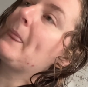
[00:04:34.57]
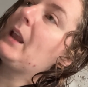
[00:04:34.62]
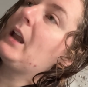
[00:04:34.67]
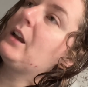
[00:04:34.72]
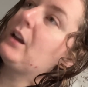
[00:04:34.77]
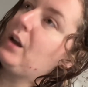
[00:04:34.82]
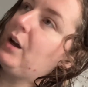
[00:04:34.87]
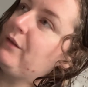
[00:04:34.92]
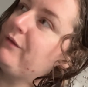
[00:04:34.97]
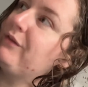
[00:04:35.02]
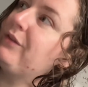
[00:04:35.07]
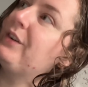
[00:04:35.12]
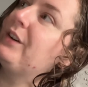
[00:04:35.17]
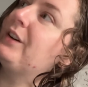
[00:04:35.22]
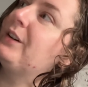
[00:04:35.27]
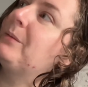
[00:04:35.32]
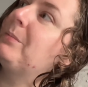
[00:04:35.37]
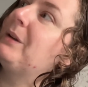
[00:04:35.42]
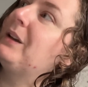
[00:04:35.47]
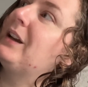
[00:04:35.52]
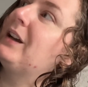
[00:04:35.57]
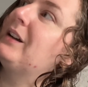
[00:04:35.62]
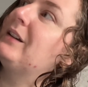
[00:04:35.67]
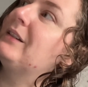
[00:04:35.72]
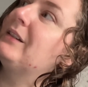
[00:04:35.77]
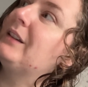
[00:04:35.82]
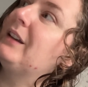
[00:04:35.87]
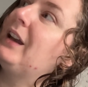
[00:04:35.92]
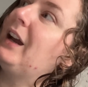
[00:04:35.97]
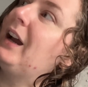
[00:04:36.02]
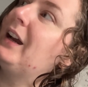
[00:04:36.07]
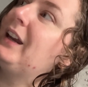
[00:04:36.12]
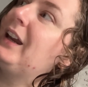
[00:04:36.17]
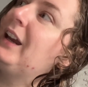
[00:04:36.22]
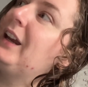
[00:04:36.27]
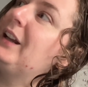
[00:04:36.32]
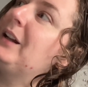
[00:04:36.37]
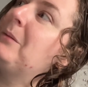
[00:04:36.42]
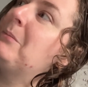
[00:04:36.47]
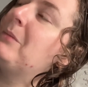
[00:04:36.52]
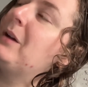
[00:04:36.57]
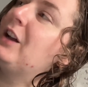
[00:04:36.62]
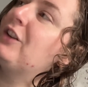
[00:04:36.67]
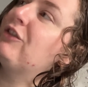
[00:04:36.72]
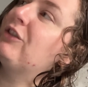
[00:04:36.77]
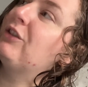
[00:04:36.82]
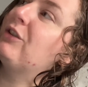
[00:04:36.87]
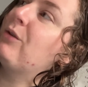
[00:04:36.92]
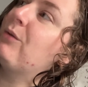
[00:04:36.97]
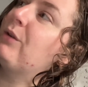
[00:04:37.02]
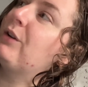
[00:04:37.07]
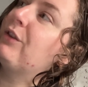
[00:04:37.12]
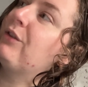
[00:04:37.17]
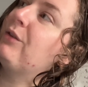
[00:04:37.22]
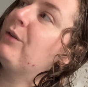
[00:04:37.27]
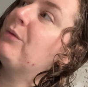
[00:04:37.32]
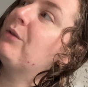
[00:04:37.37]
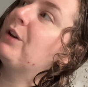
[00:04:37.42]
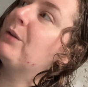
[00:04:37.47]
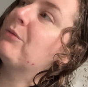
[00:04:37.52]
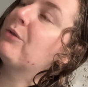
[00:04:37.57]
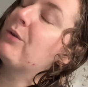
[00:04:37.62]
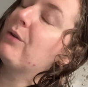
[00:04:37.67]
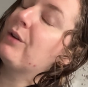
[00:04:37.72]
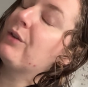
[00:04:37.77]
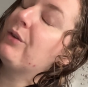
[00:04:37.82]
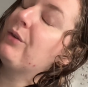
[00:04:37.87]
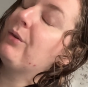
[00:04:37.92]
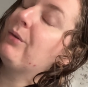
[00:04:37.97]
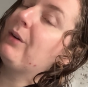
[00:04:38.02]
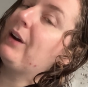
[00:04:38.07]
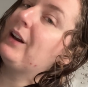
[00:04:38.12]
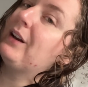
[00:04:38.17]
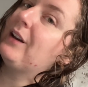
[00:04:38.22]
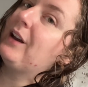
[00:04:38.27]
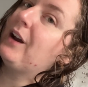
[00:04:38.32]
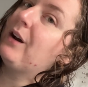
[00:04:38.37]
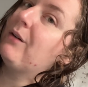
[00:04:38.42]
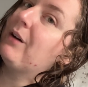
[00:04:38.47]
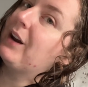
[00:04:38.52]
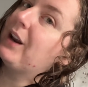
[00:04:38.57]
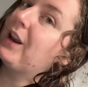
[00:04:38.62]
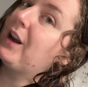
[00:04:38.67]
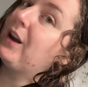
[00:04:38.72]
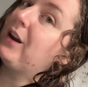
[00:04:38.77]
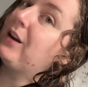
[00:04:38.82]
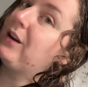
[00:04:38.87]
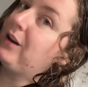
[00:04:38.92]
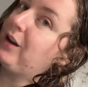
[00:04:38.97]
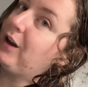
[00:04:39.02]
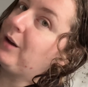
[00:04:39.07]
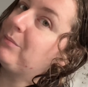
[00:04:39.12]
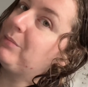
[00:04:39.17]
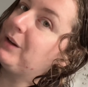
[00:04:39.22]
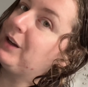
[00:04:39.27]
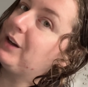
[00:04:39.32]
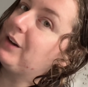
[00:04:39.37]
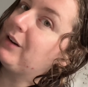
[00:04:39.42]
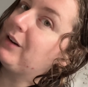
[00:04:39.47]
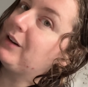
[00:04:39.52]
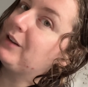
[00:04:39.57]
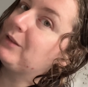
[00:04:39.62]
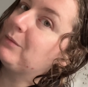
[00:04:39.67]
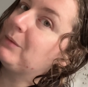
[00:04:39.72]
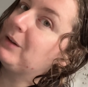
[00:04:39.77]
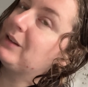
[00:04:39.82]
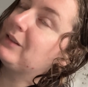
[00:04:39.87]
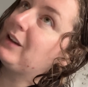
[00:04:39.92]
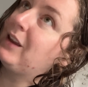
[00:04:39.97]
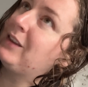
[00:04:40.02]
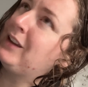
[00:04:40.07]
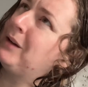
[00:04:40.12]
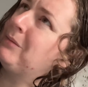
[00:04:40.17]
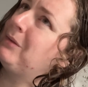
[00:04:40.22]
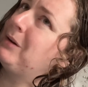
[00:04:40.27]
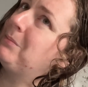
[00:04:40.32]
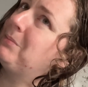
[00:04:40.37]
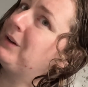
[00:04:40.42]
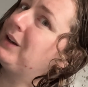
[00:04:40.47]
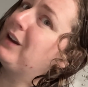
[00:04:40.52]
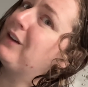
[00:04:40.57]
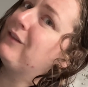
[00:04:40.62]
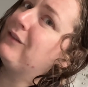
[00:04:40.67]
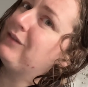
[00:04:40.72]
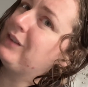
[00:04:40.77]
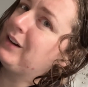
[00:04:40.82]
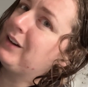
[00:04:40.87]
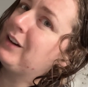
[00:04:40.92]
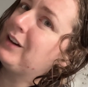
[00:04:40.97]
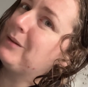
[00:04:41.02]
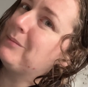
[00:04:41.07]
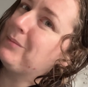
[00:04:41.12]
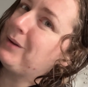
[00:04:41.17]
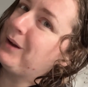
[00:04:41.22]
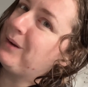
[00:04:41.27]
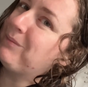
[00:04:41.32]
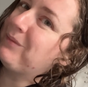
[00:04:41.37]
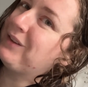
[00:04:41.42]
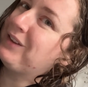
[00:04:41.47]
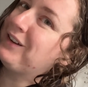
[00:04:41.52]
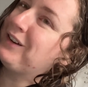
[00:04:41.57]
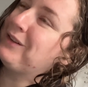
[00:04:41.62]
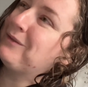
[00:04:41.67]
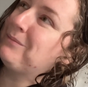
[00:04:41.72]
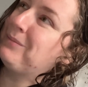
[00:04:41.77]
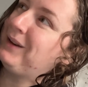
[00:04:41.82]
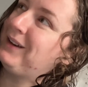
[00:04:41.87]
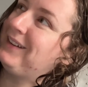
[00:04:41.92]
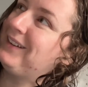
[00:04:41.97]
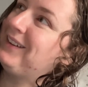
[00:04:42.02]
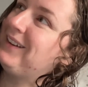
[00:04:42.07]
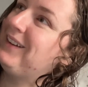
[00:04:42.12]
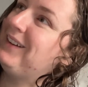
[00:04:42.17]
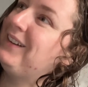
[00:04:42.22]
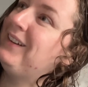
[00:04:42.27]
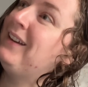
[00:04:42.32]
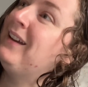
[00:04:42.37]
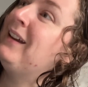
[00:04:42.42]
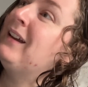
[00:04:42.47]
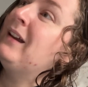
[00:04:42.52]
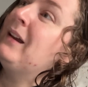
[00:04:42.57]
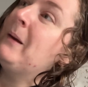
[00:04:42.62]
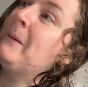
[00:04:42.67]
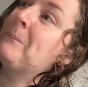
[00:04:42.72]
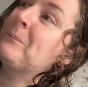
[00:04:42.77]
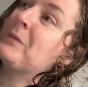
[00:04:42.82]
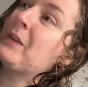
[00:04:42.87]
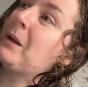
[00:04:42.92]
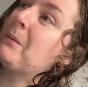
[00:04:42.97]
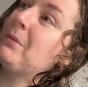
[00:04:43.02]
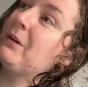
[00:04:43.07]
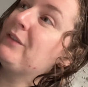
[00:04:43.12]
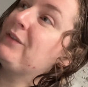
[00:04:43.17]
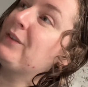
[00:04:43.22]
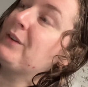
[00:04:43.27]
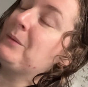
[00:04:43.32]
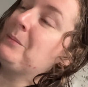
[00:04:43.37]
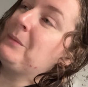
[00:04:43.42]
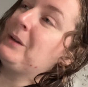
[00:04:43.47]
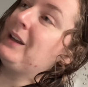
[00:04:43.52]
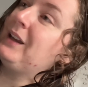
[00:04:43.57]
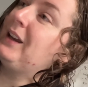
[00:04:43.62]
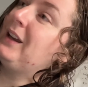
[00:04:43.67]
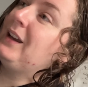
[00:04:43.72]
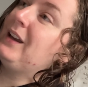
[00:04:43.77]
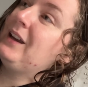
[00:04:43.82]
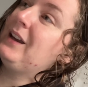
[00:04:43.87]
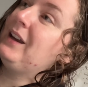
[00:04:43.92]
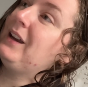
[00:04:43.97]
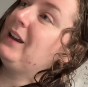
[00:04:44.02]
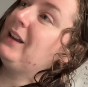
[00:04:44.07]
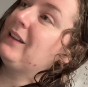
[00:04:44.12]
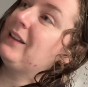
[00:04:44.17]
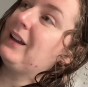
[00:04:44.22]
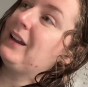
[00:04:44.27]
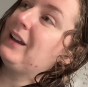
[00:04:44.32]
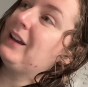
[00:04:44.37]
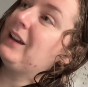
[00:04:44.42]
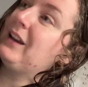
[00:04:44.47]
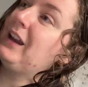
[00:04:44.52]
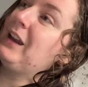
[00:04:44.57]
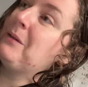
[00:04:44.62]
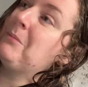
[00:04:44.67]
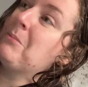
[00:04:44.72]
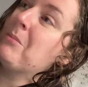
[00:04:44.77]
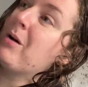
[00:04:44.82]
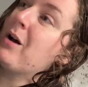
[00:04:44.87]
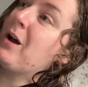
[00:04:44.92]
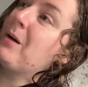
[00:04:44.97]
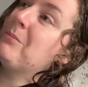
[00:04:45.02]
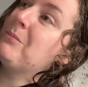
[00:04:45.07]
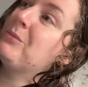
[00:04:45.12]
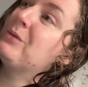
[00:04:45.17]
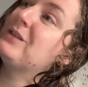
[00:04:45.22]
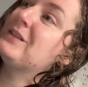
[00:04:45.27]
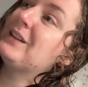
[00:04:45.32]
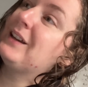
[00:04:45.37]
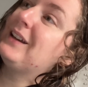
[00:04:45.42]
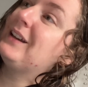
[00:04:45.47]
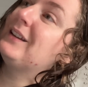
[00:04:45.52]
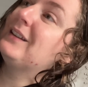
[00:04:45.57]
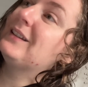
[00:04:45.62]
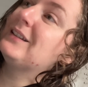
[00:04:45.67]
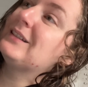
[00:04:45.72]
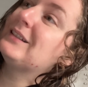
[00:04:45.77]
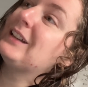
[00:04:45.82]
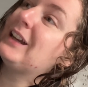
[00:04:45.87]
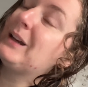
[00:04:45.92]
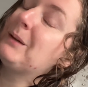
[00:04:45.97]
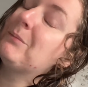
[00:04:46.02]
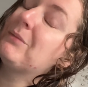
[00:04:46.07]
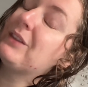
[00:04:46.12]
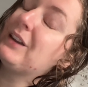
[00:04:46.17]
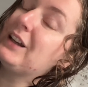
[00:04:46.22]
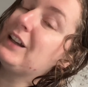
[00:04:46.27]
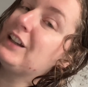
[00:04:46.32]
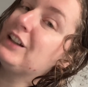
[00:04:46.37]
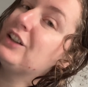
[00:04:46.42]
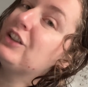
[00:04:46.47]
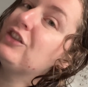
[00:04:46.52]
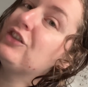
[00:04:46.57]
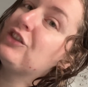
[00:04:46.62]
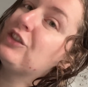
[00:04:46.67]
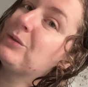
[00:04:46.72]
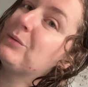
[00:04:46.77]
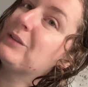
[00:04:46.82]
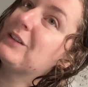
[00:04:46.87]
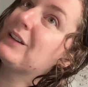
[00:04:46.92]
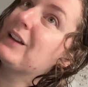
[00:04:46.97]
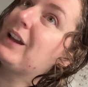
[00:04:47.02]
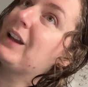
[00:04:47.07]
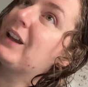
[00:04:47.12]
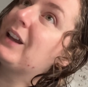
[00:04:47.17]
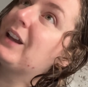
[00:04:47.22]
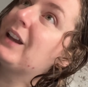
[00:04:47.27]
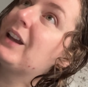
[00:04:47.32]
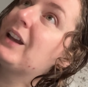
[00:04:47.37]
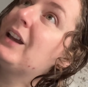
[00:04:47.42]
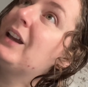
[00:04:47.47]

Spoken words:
comfort, because I can't imagine going through what I'm going through right now and it not being Christmas. And that might be a very unpopular opinion, but for me, like, and Mom was saying the same thing. She was like,